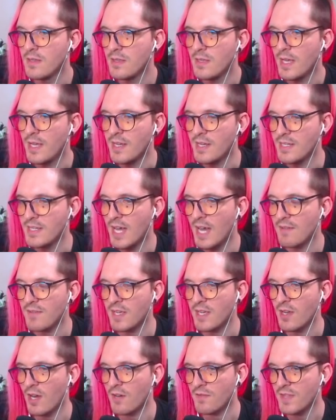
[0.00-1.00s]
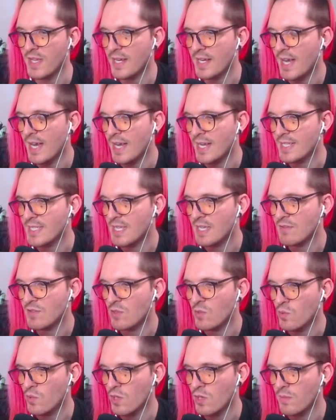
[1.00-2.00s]
Yeah, you can dive kick off that guy. It saves
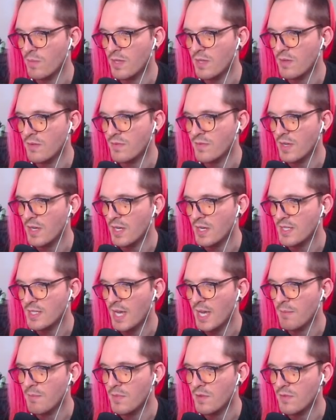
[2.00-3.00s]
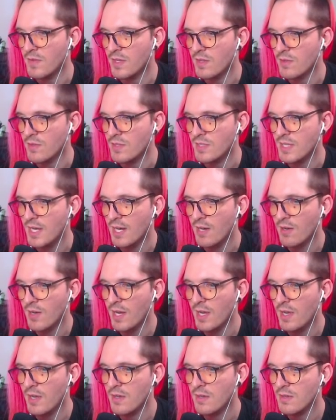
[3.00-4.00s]
you a little bit of time moving through this
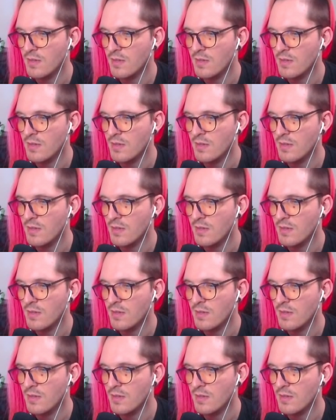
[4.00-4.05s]
area.